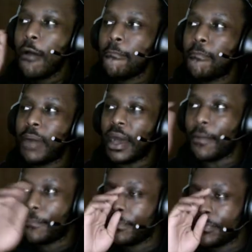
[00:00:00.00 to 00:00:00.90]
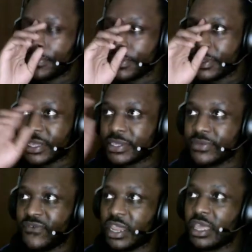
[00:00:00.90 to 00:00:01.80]
But this
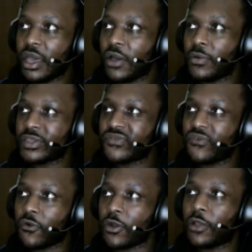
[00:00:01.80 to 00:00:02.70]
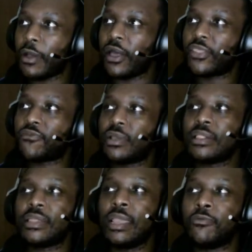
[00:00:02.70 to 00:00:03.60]
video is for Three
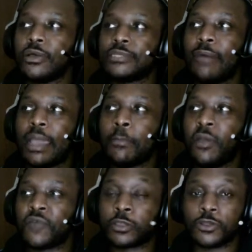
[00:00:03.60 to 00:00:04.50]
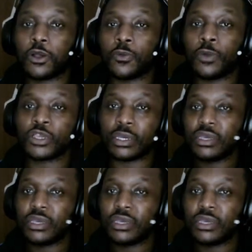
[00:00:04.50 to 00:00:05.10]
Libras by A Perfect Circle, which